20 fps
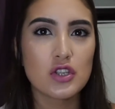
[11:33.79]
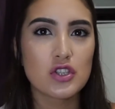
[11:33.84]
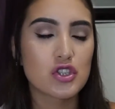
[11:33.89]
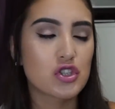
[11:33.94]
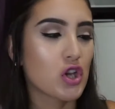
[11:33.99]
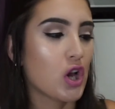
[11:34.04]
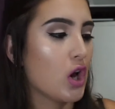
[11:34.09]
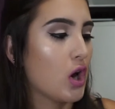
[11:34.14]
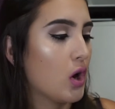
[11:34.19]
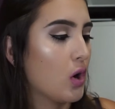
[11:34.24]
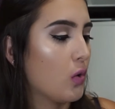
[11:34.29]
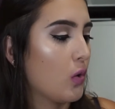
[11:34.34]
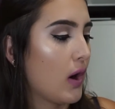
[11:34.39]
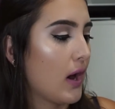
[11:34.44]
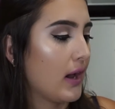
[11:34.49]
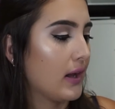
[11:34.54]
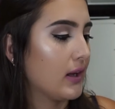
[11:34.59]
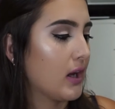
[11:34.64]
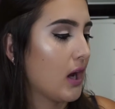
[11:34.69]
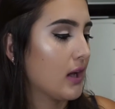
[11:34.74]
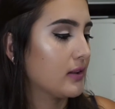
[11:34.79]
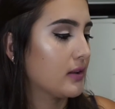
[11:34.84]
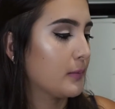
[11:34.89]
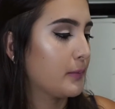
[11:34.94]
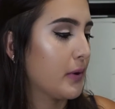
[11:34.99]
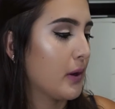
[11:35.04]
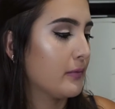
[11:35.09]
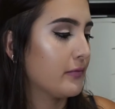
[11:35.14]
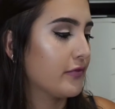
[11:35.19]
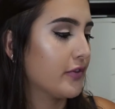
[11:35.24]
So I got the
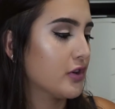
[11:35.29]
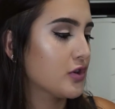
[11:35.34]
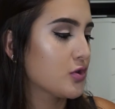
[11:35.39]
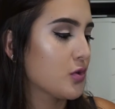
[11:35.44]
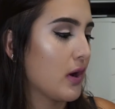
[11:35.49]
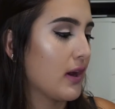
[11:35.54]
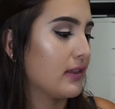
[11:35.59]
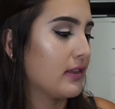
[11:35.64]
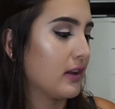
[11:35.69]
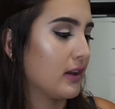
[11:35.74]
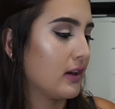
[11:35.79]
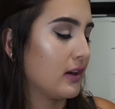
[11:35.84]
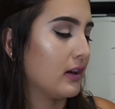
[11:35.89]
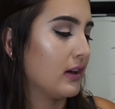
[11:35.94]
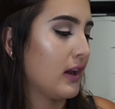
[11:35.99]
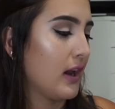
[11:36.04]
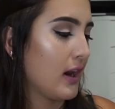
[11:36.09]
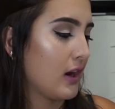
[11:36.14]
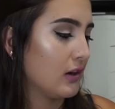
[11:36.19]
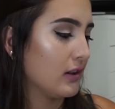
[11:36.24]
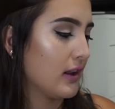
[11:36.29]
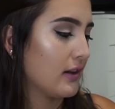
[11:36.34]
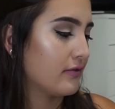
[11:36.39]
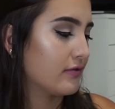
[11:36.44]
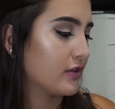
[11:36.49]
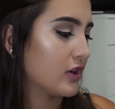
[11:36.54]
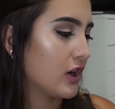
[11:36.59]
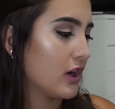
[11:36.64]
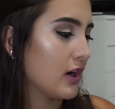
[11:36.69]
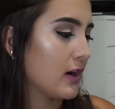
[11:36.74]
Plump for Joy Thickening Hair
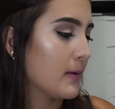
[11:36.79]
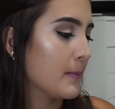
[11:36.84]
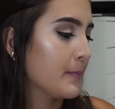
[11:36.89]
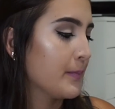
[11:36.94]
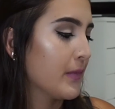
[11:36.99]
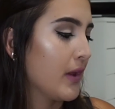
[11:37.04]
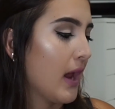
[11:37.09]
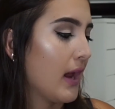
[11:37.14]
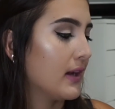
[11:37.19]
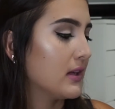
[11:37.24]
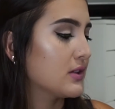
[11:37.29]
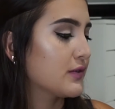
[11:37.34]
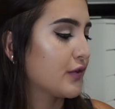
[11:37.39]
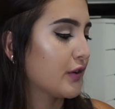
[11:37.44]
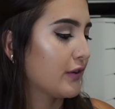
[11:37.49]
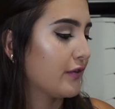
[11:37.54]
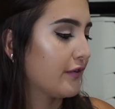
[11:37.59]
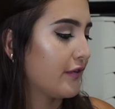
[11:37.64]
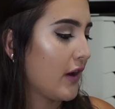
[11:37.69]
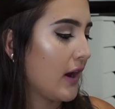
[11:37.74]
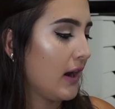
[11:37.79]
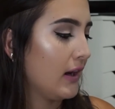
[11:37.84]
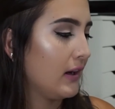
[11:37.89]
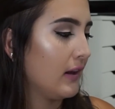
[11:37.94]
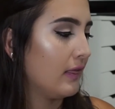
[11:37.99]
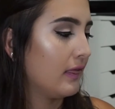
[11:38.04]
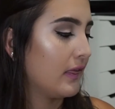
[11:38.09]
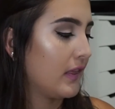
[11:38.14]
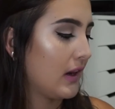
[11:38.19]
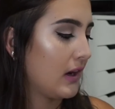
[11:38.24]
Lifter, and it's for fine
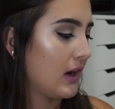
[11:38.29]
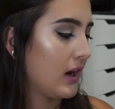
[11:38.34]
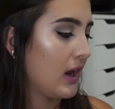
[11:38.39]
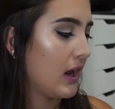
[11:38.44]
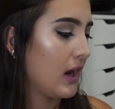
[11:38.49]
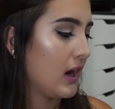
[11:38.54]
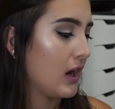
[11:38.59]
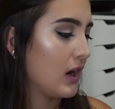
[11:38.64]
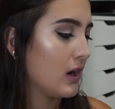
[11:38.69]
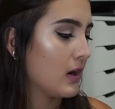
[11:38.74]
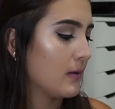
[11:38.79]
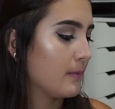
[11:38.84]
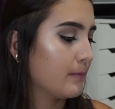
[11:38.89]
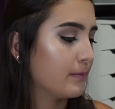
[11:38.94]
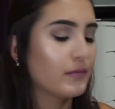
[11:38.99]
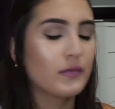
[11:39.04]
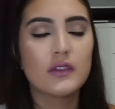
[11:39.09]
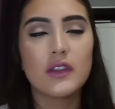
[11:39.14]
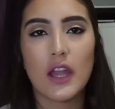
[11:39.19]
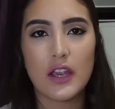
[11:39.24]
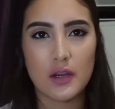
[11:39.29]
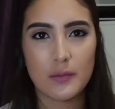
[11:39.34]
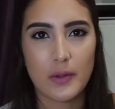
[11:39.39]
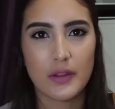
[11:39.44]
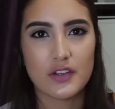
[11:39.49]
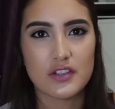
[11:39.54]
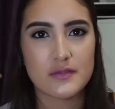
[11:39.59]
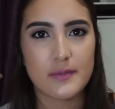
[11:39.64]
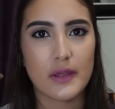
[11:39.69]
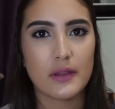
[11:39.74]
and thin hair. Not Your
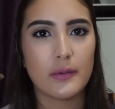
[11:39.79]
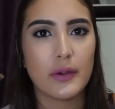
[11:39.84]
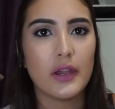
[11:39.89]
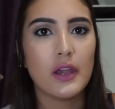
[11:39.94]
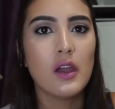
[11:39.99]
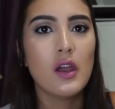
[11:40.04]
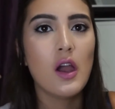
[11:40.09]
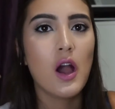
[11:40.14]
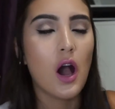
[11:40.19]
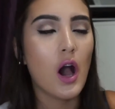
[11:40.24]
Mother's, by the way.